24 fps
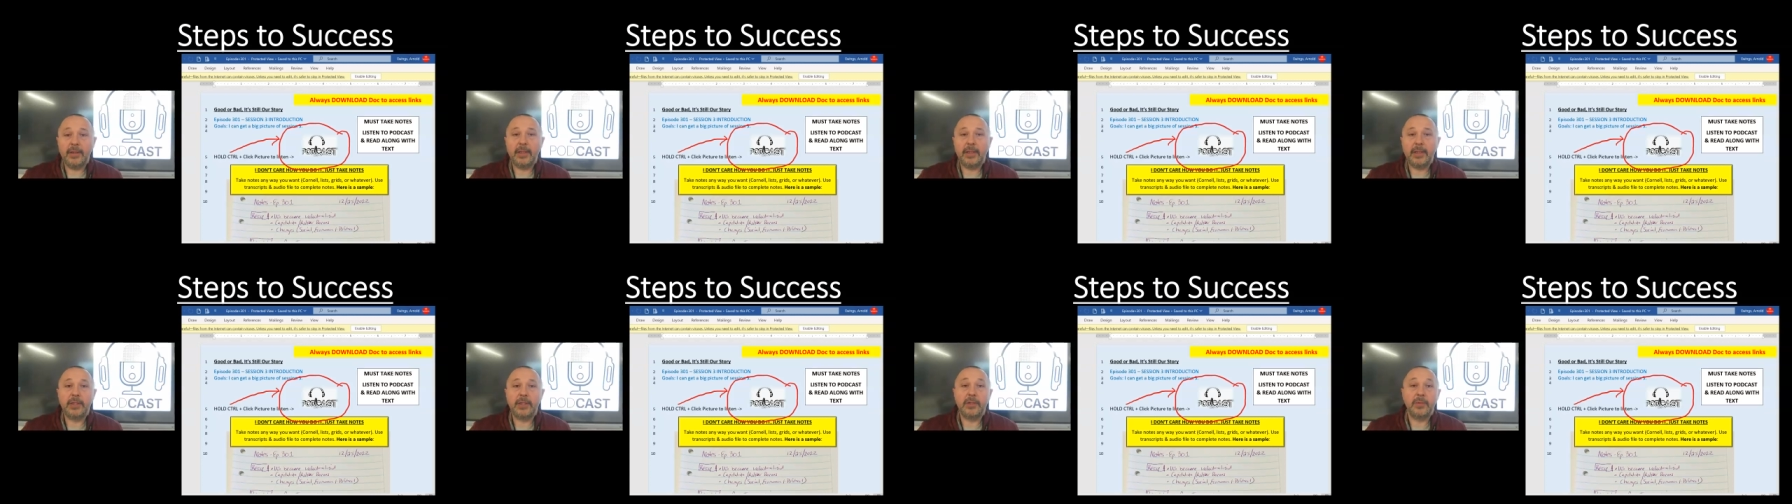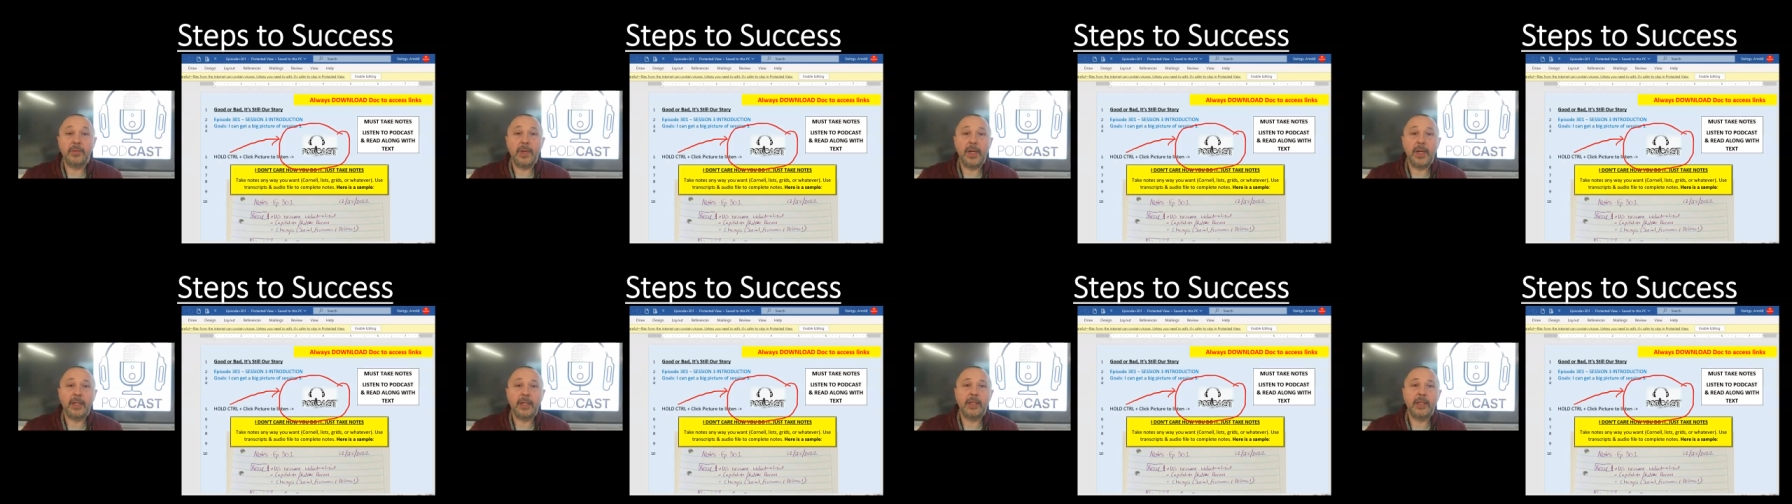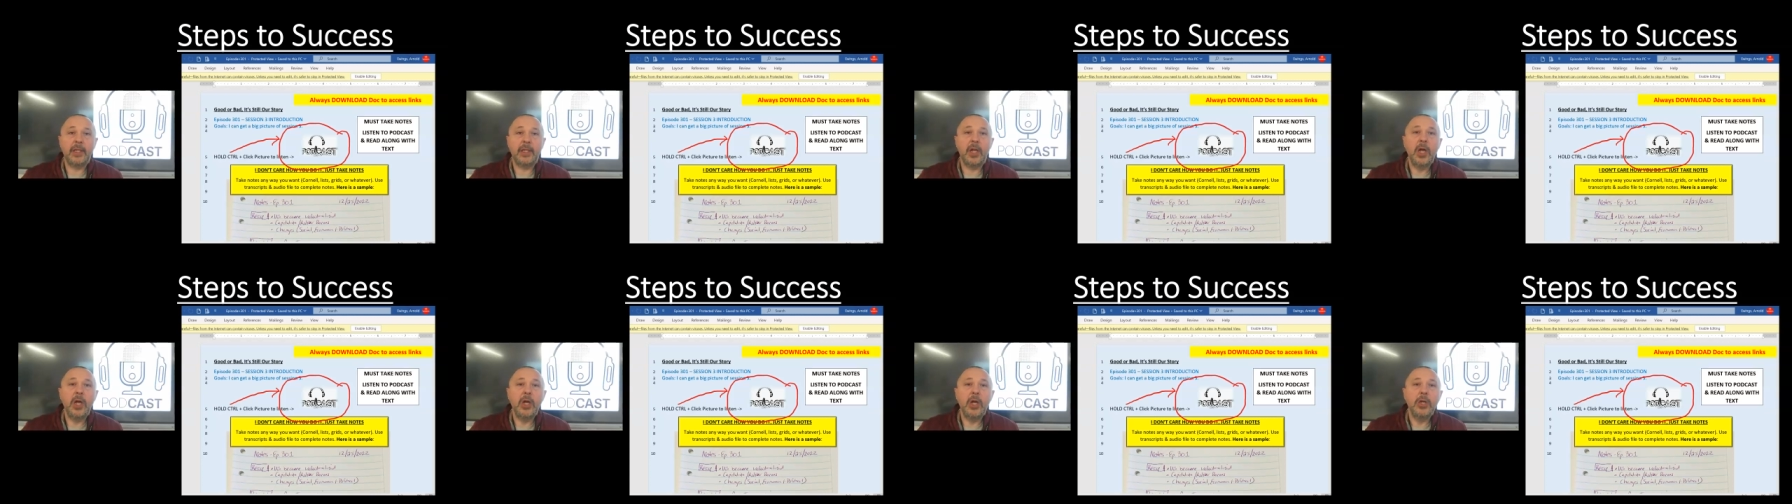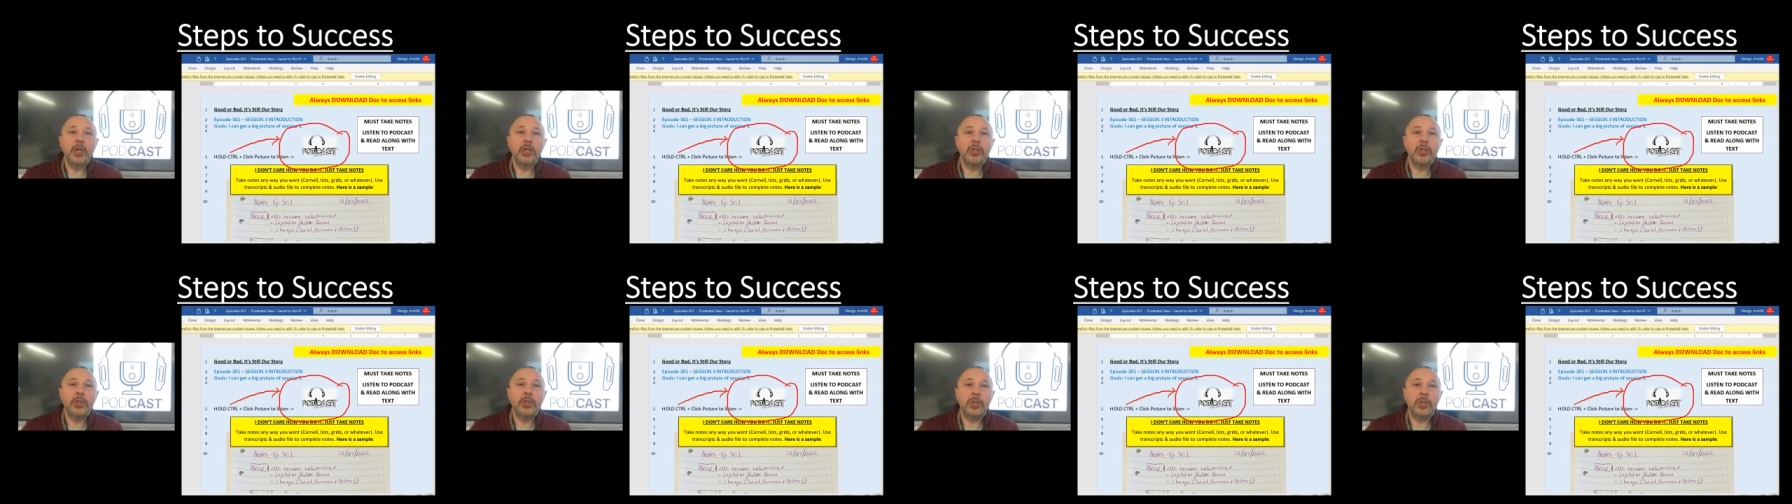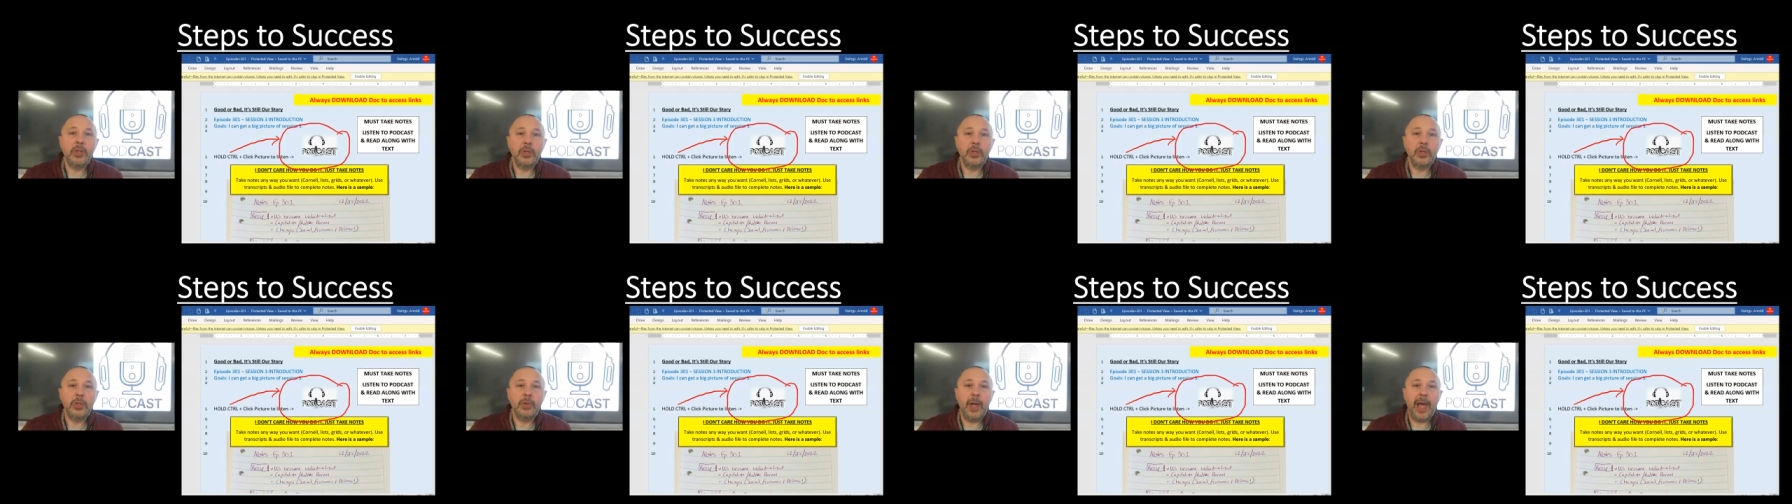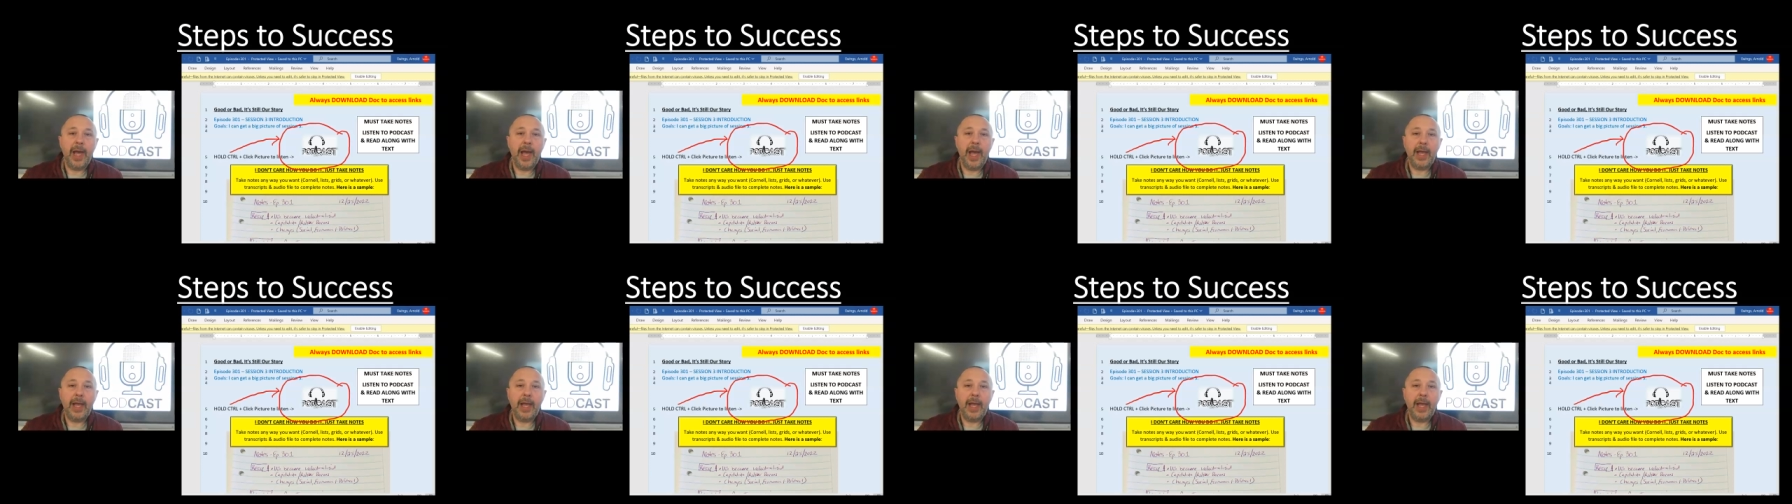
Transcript: that's directed to